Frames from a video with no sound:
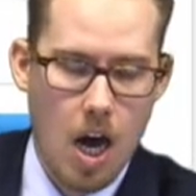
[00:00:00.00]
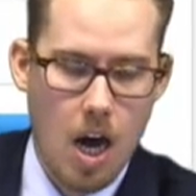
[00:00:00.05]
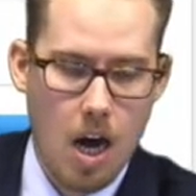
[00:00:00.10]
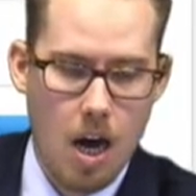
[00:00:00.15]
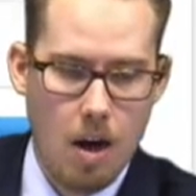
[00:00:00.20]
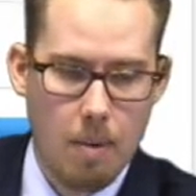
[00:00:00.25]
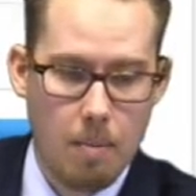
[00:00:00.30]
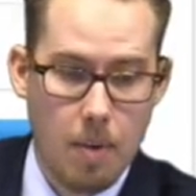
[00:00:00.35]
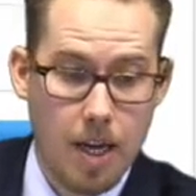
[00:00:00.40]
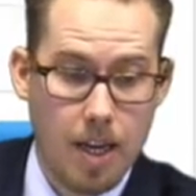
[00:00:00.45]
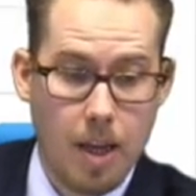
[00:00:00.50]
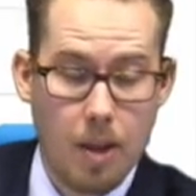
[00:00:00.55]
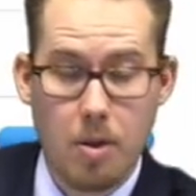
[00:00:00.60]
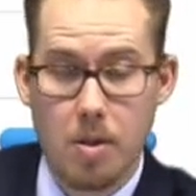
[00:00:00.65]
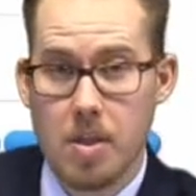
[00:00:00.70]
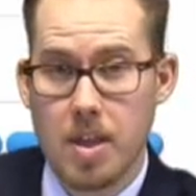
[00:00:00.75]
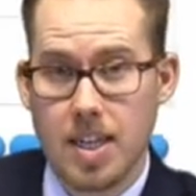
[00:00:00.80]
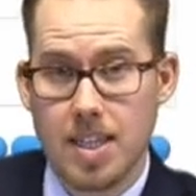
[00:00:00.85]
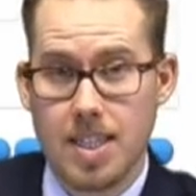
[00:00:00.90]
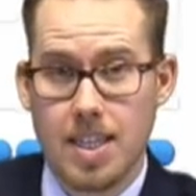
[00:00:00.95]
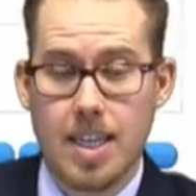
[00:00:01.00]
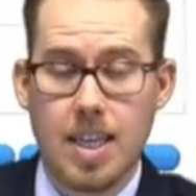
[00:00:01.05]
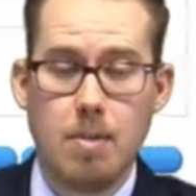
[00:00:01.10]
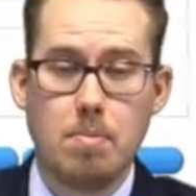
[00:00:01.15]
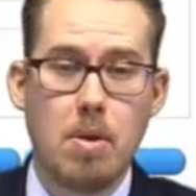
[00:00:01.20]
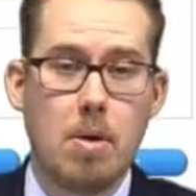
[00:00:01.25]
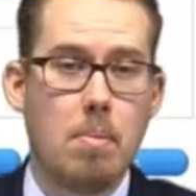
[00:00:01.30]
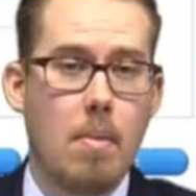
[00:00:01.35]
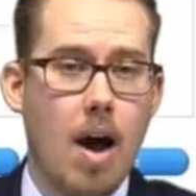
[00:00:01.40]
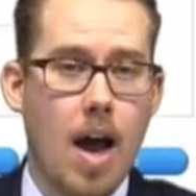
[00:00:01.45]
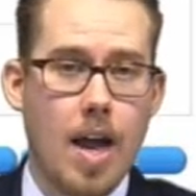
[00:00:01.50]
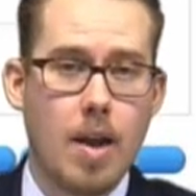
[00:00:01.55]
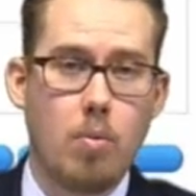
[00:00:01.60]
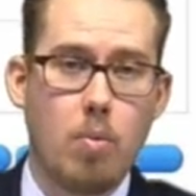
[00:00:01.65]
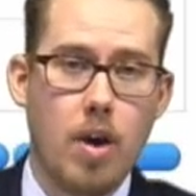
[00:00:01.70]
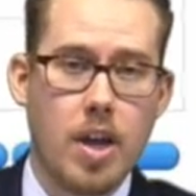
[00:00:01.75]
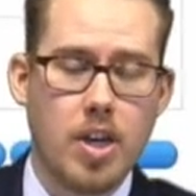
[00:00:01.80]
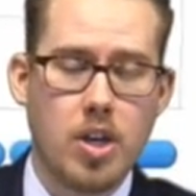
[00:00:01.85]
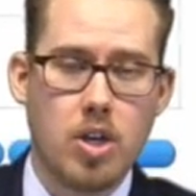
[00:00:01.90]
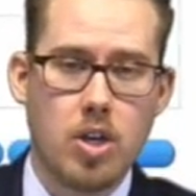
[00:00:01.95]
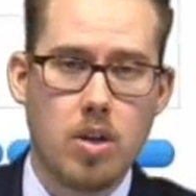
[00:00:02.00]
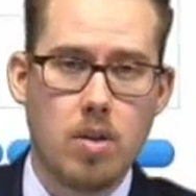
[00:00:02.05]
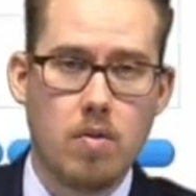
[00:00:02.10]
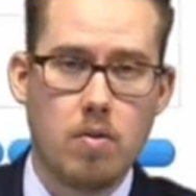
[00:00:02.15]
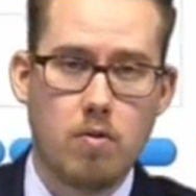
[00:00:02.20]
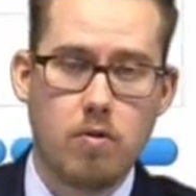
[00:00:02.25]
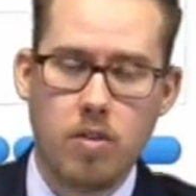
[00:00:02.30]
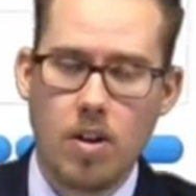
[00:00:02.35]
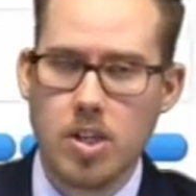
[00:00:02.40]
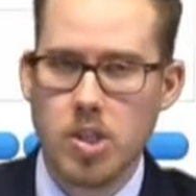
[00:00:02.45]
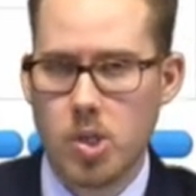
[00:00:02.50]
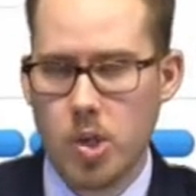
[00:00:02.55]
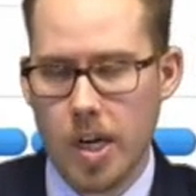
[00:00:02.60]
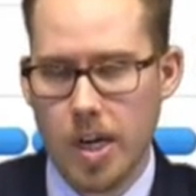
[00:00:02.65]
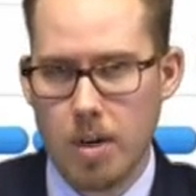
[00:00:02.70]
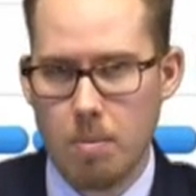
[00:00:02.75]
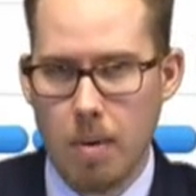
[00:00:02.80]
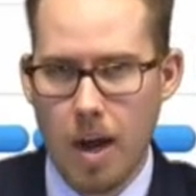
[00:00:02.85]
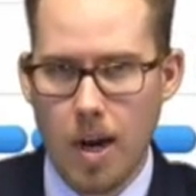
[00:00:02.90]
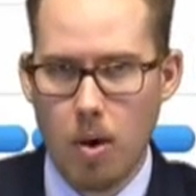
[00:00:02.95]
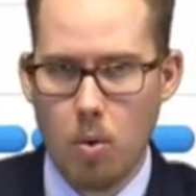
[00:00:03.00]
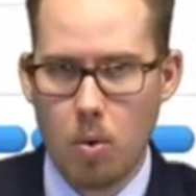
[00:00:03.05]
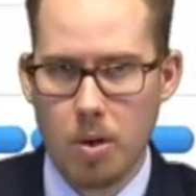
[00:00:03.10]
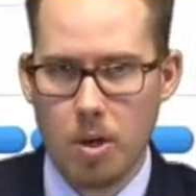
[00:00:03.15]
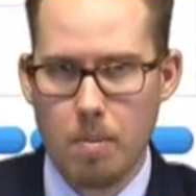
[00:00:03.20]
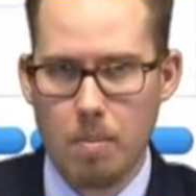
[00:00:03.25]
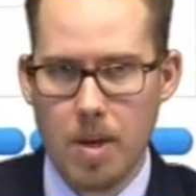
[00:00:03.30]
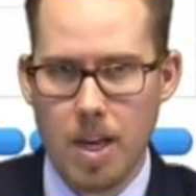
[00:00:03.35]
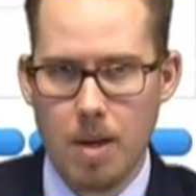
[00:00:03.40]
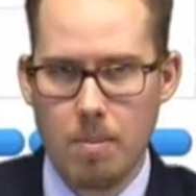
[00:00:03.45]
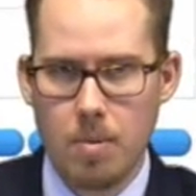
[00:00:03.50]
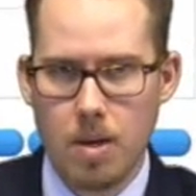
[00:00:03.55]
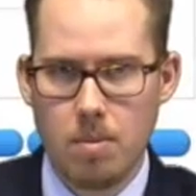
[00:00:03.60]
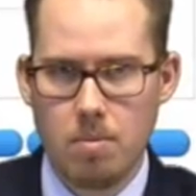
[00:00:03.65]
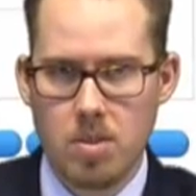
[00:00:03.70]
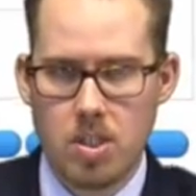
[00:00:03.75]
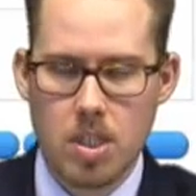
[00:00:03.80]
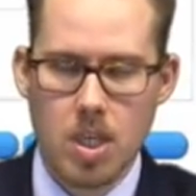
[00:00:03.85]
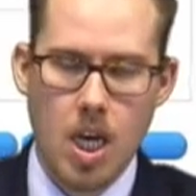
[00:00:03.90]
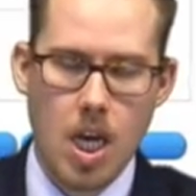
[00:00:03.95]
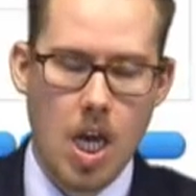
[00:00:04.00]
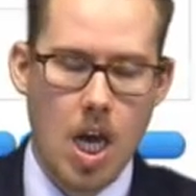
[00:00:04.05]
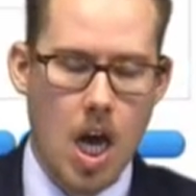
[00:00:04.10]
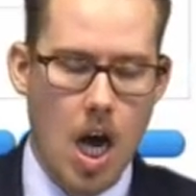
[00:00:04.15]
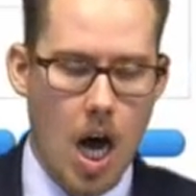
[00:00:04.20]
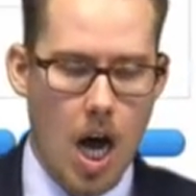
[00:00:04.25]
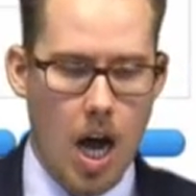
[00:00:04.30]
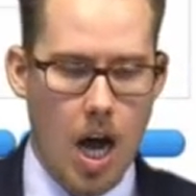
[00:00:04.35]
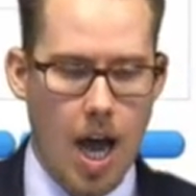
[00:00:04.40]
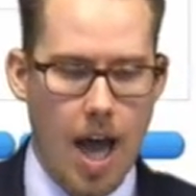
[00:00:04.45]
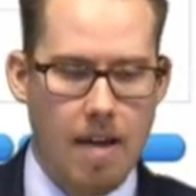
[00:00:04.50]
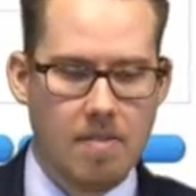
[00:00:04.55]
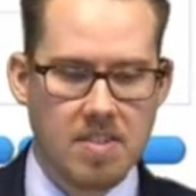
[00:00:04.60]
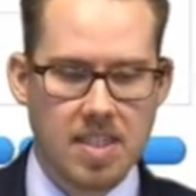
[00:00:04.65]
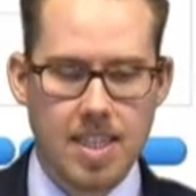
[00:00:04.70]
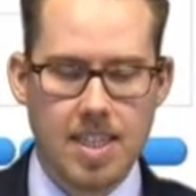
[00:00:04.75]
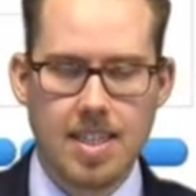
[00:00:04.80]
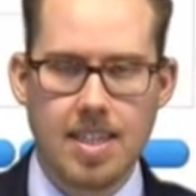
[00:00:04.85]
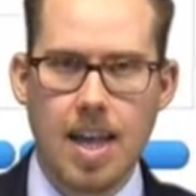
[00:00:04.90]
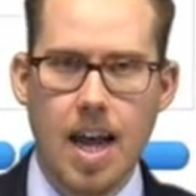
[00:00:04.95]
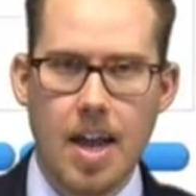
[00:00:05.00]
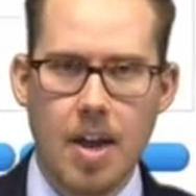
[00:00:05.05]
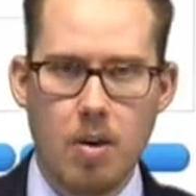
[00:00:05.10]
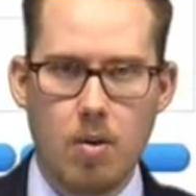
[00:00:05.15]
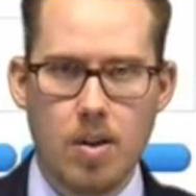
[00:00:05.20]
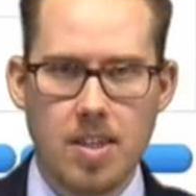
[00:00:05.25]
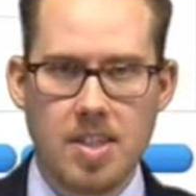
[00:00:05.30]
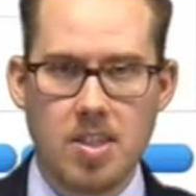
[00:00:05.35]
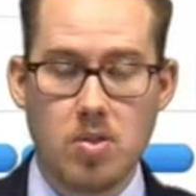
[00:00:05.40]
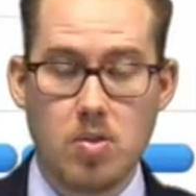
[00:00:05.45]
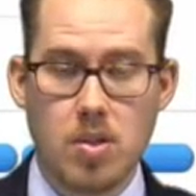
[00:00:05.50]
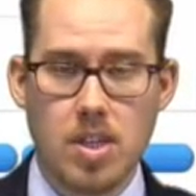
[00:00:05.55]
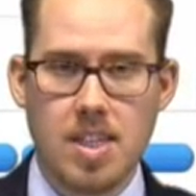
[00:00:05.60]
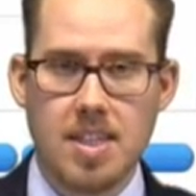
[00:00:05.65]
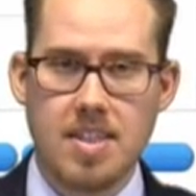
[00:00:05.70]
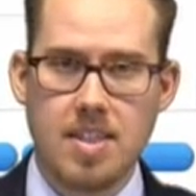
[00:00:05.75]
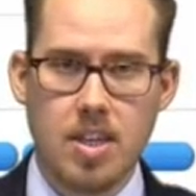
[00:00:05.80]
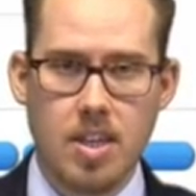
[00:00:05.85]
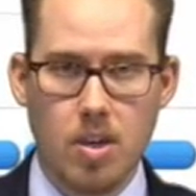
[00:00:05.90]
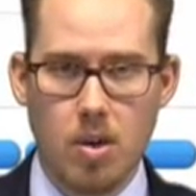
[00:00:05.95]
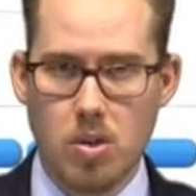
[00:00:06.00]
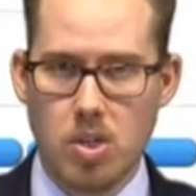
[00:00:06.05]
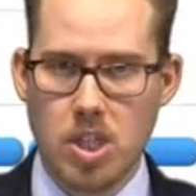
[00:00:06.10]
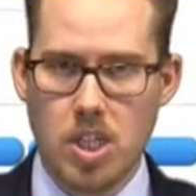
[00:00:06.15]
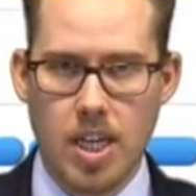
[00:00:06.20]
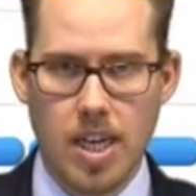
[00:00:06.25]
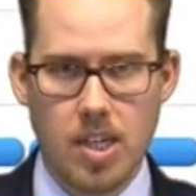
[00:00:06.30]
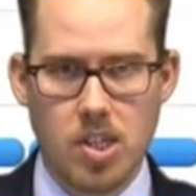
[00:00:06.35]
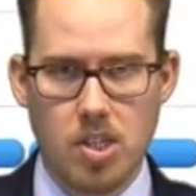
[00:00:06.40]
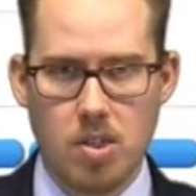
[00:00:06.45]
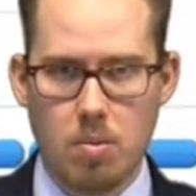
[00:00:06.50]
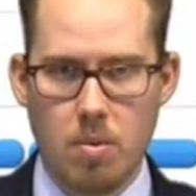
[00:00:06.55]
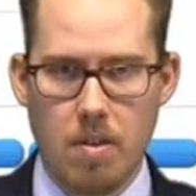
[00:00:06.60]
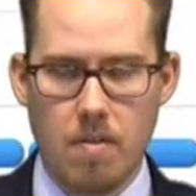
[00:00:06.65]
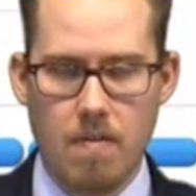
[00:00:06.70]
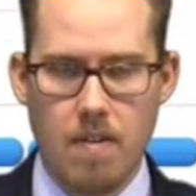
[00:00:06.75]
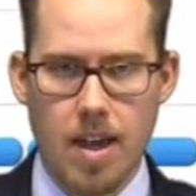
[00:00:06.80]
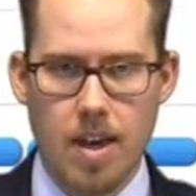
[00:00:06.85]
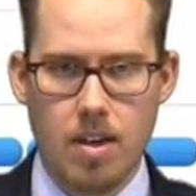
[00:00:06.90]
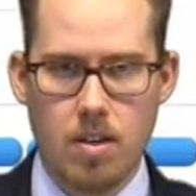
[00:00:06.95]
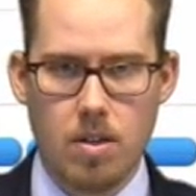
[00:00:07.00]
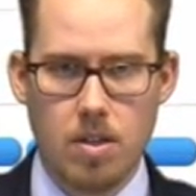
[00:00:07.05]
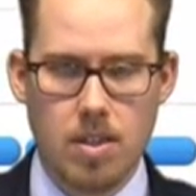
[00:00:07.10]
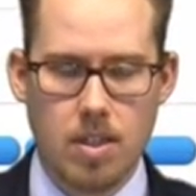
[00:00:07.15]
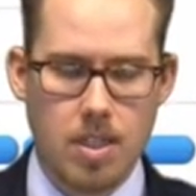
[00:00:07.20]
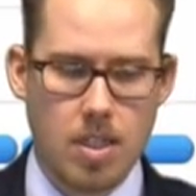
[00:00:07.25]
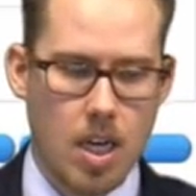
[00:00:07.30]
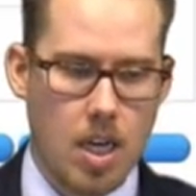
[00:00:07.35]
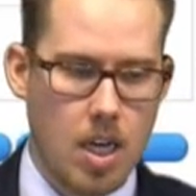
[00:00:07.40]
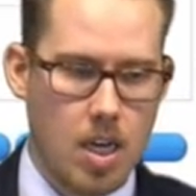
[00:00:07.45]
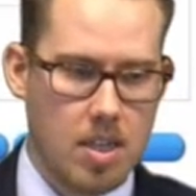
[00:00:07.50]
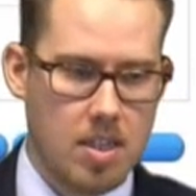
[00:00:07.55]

Another thing to keep in mind when you're frustrated by order minimums, Fssi Os3 is a negotiation with vendors.